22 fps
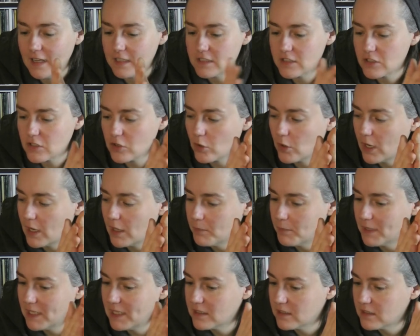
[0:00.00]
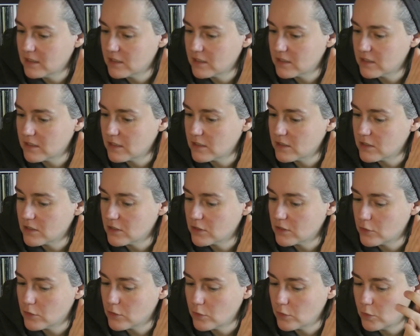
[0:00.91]
so I made the
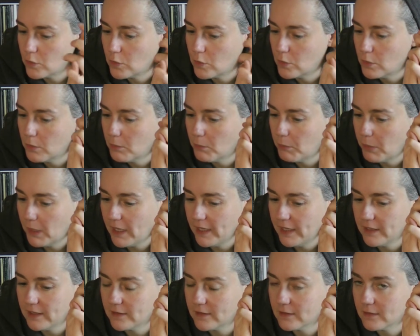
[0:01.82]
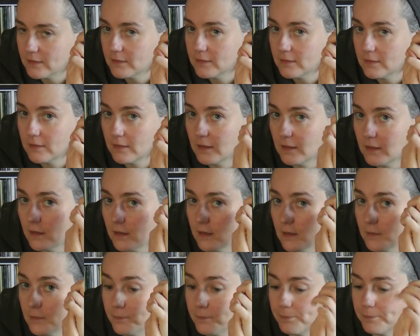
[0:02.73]
decision to buy it.
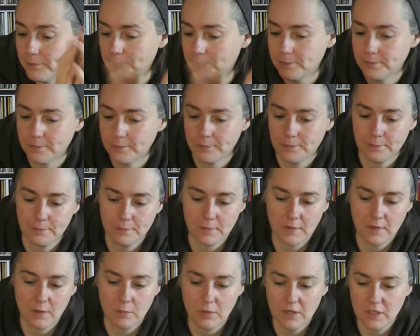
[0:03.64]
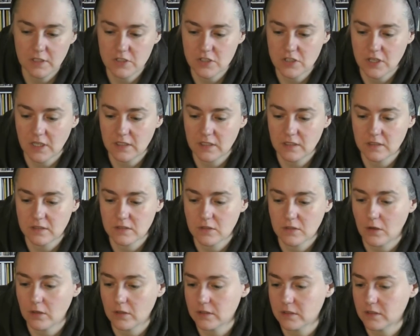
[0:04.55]
When I checked
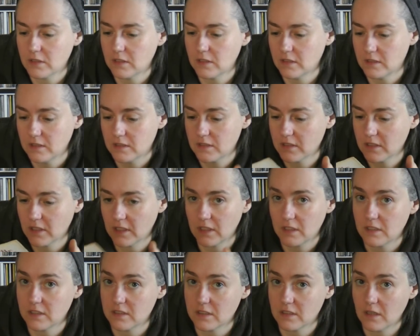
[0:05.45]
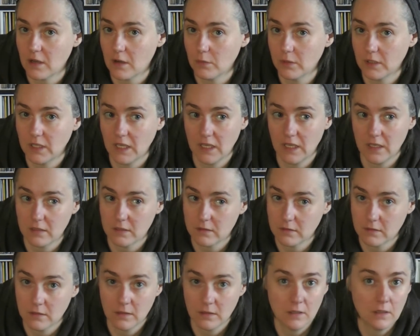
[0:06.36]
Discogs, this single is now again
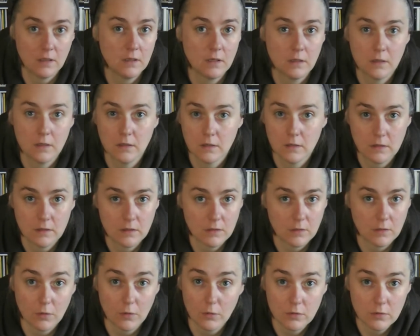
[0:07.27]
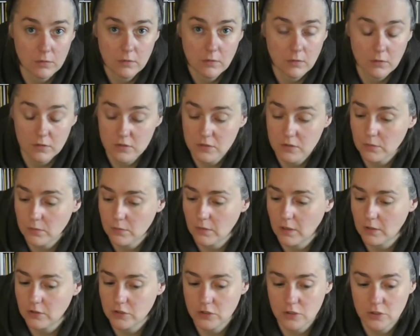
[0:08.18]
also
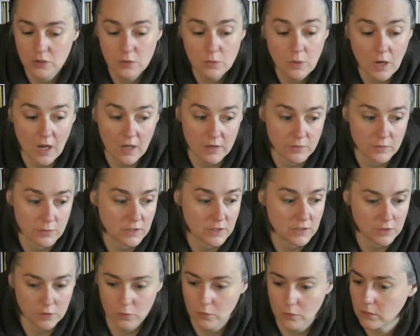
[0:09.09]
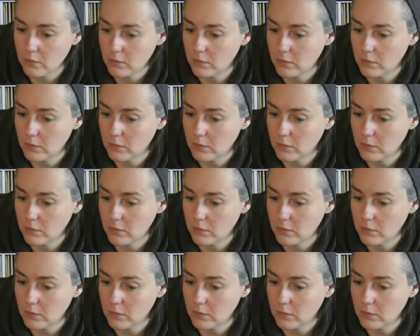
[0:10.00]
around 200 euro.